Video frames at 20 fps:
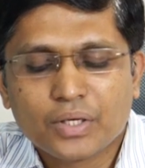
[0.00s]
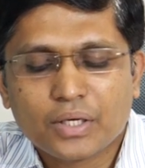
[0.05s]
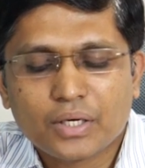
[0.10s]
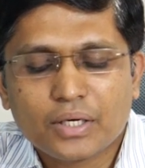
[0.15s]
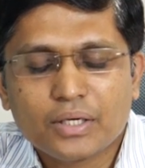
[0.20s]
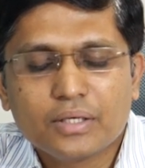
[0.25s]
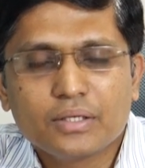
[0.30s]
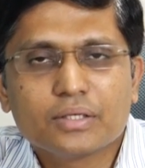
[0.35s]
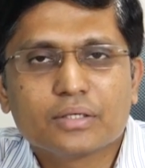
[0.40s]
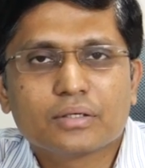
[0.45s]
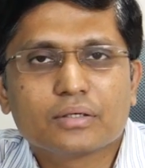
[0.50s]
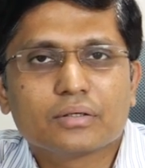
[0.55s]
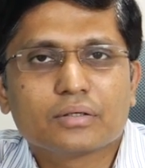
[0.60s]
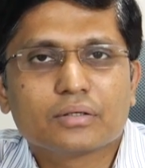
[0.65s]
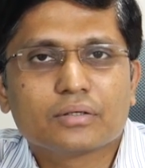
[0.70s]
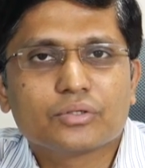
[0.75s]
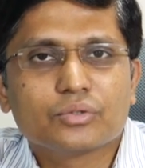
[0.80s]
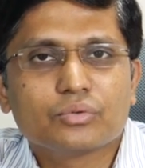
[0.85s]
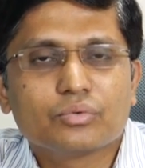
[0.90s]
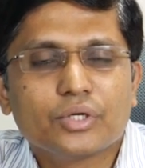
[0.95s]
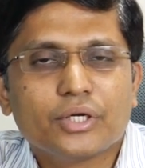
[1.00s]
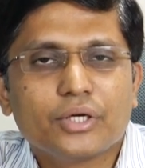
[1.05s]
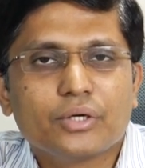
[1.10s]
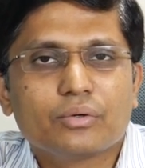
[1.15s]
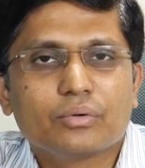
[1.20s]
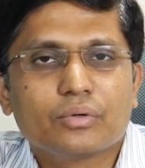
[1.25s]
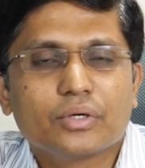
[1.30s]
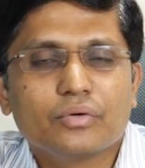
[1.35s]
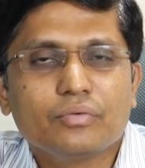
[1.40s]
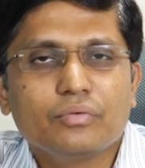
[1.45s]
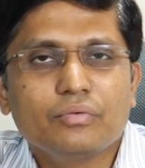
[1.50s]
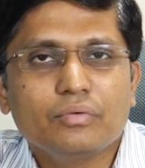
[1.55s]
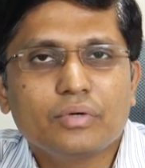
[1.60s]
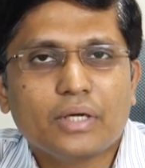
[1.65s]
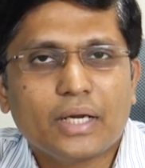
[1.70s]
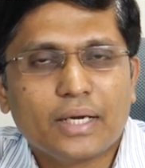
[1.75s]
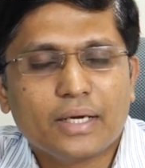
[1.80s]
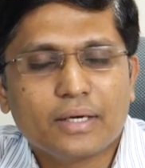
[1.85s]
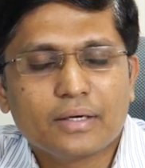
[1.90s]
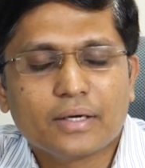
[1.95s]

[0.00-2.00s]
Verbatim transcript: and uh, you need to give an